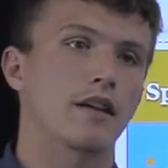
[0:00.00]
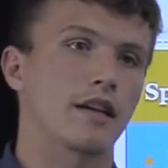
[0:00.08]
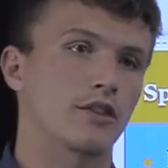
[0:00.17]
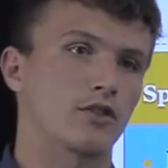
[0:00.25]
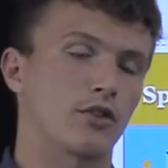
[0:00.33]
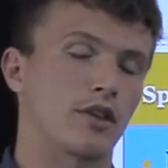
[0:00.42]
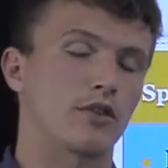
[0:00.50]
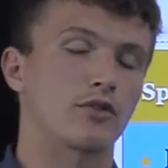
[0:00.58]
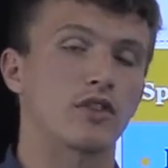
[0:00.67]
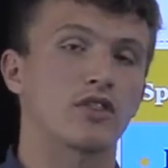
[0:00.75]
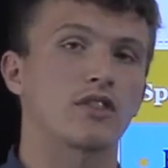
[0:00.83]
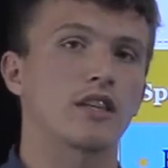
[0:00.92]
And so they
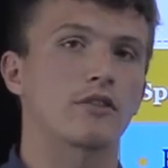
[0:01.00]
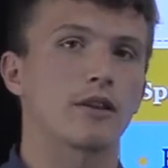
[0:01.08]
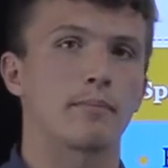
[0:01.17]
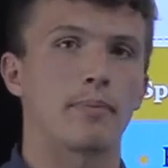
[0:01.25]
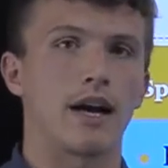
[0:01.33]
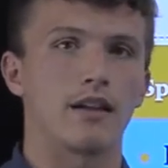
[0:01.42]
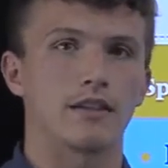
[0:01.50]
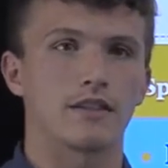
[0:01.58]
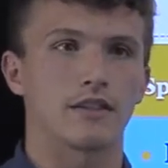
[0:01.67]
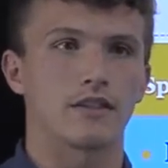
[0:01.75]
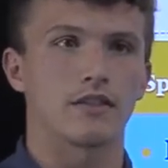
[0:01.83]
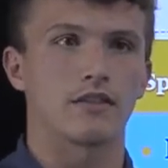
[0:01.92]
used a secret ballot
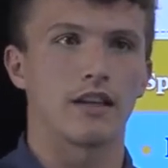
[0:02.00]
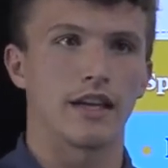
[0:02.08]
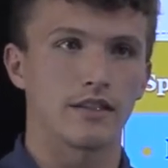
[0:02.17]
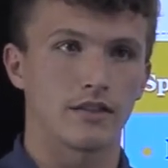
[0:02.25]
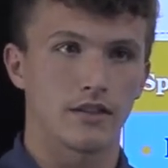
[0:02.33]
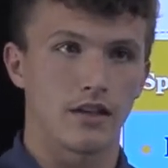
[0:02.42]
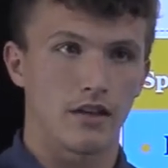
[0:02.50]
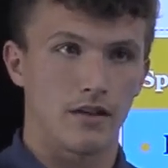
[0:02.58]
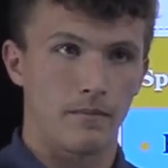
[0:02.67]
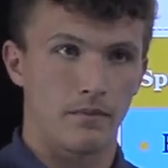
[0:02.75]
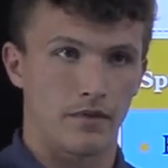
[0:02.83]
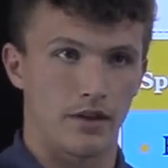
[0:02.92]
to select
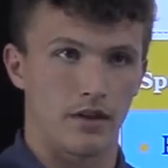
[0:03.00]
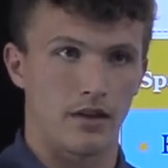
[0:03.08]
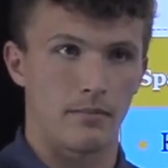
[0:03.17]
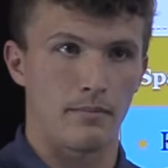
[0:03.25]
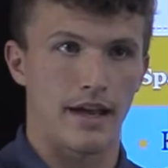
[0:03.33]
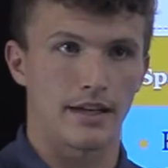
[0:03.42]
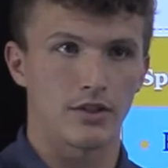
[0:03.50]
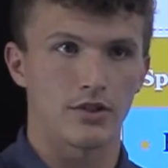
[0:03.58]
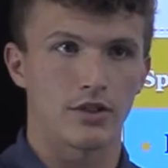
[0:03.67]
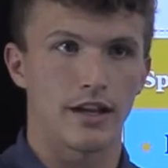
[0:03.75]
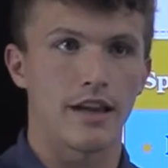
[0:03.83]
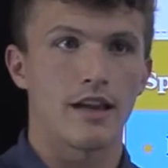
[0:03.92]
the
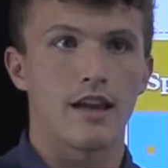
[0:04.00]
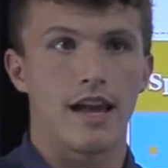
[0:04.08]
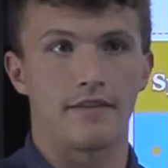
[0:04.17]
magistrate.